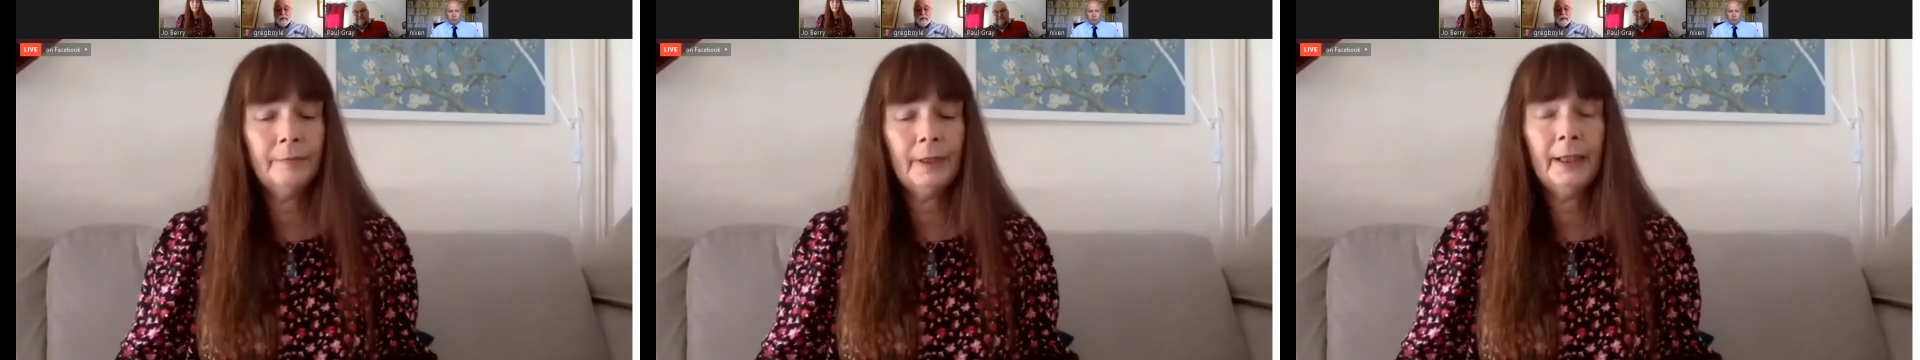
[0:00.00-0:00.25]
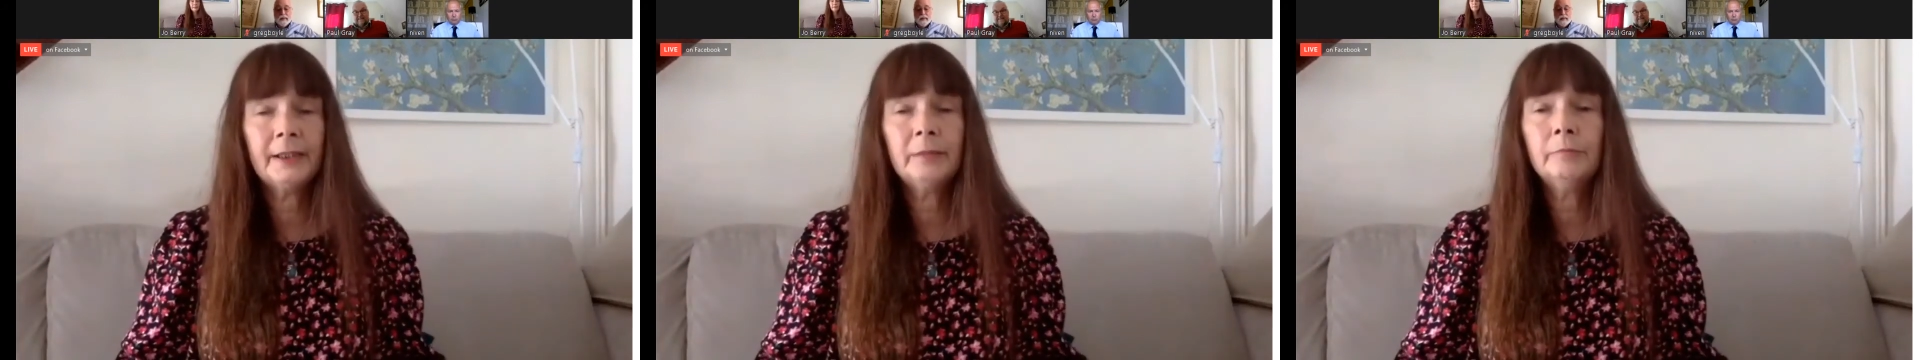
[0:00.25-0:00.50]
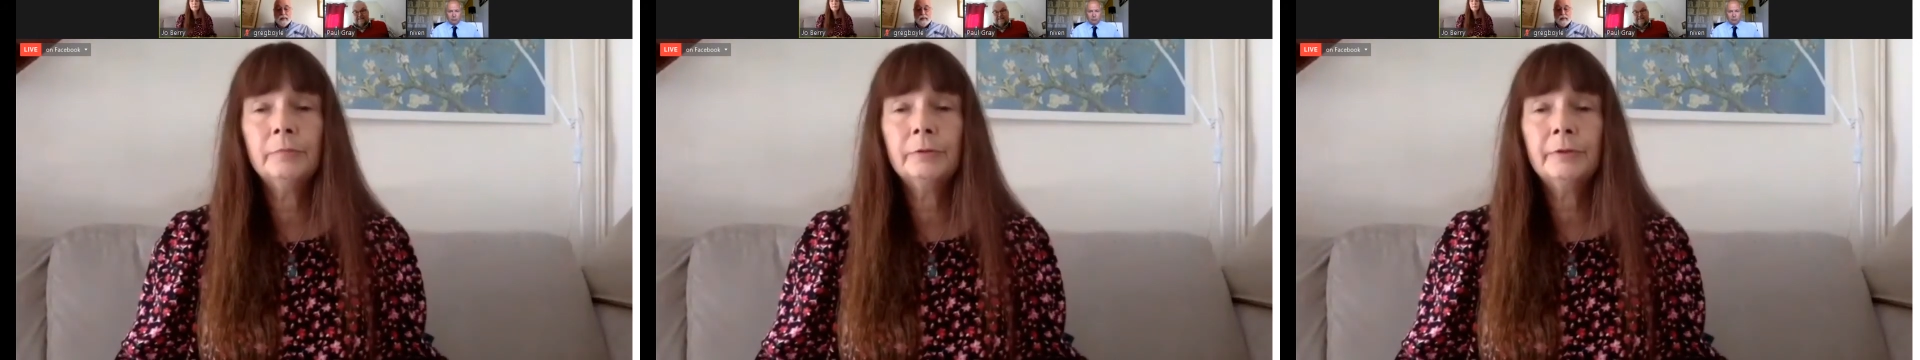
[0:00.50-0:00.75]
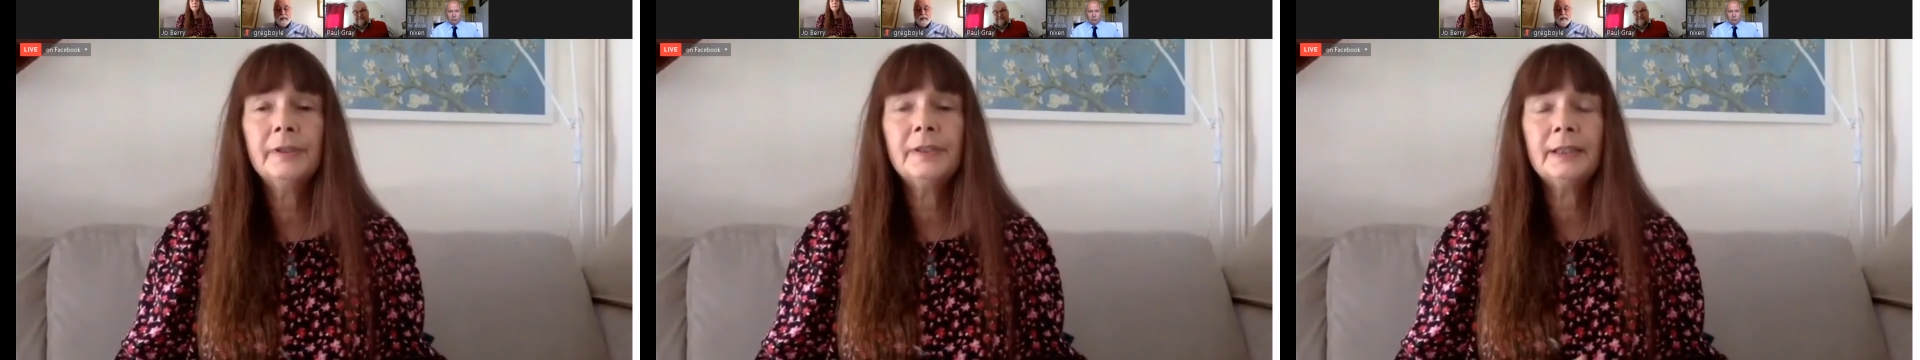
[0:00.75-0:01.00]
like in
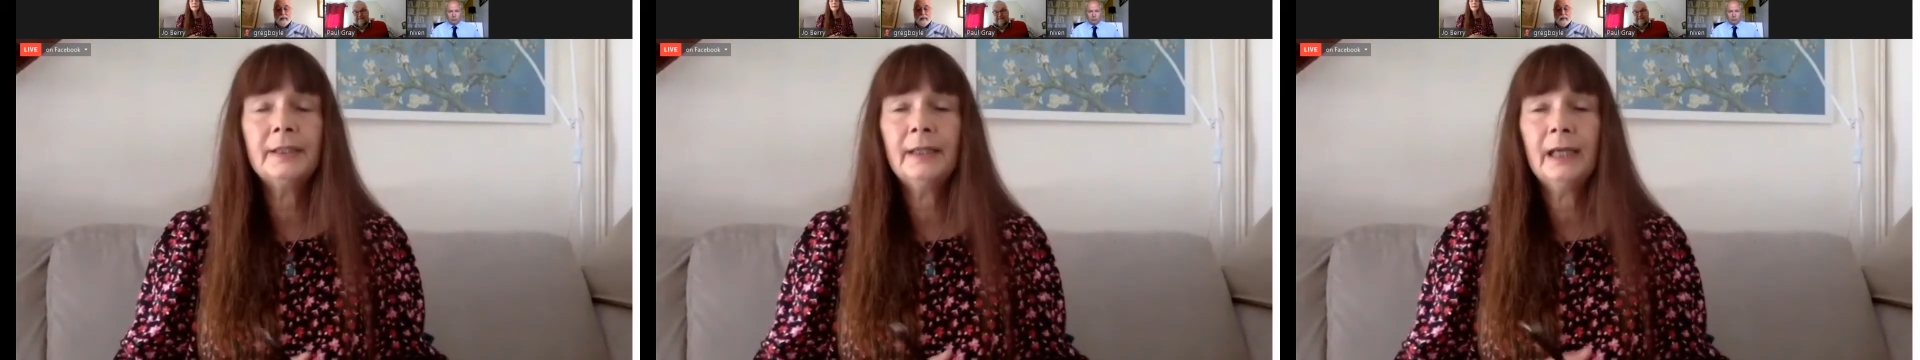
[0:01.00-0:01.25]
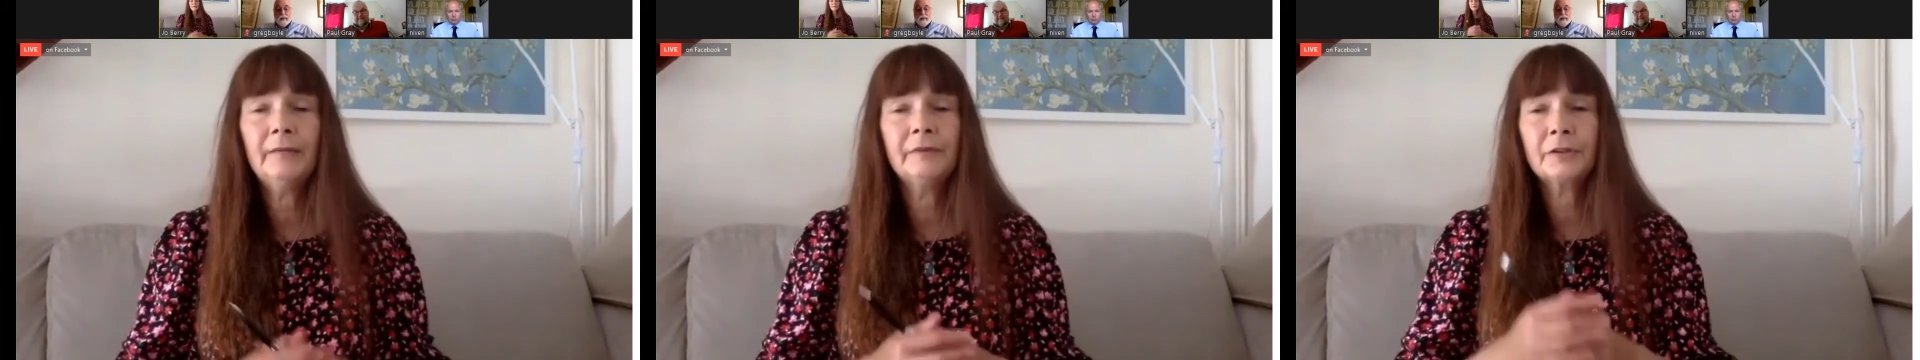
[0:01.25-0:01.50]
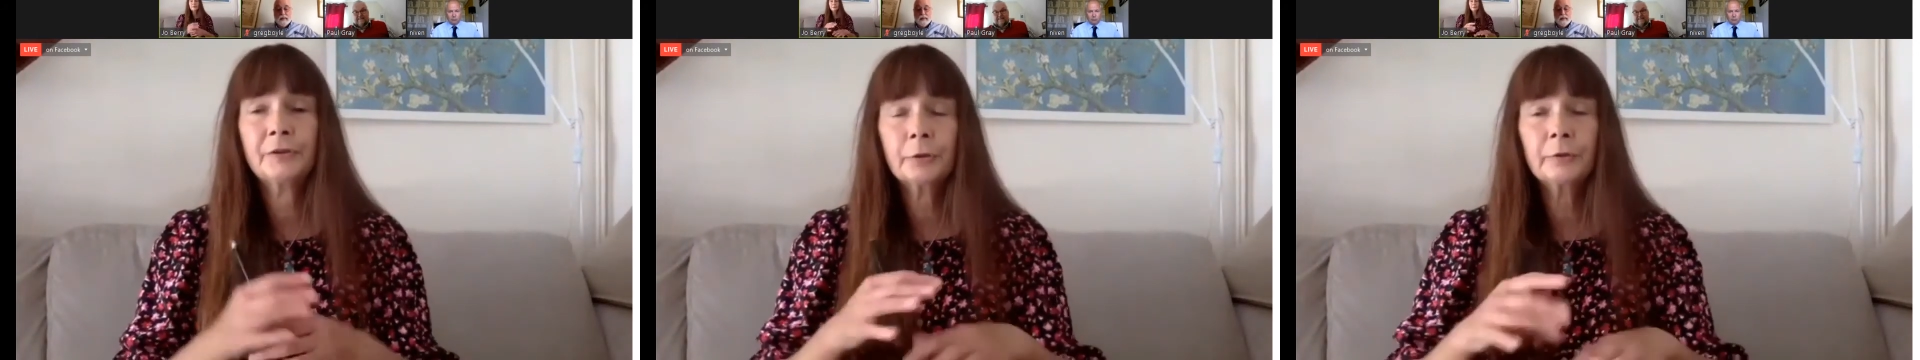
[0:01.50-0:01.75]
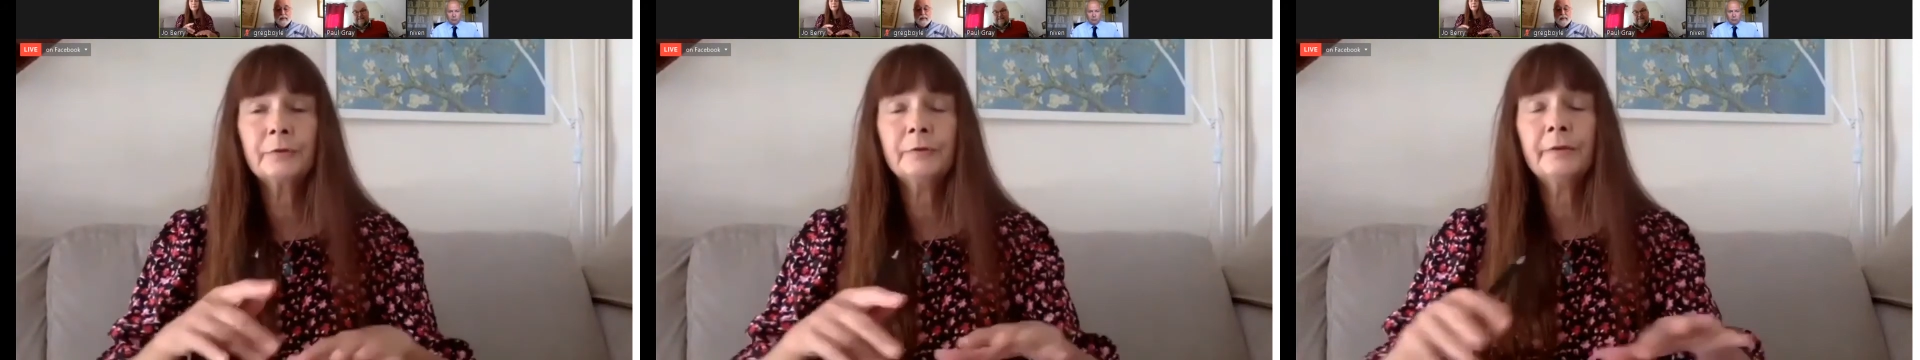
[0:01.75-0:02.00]
Burundi, they have
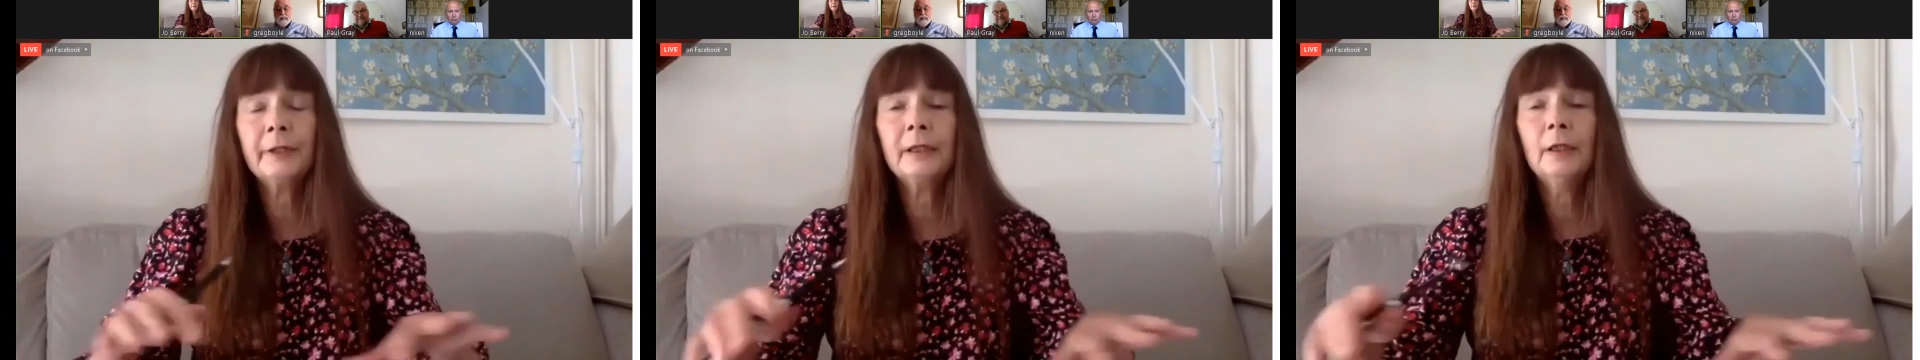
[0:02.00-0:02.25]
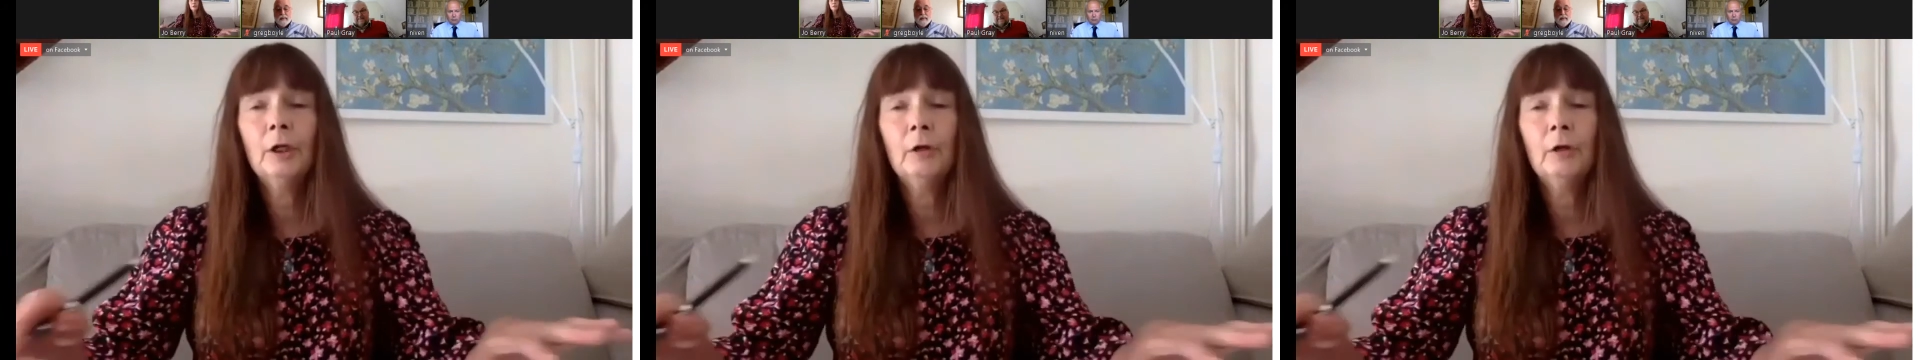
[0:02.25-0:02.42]
extraordinary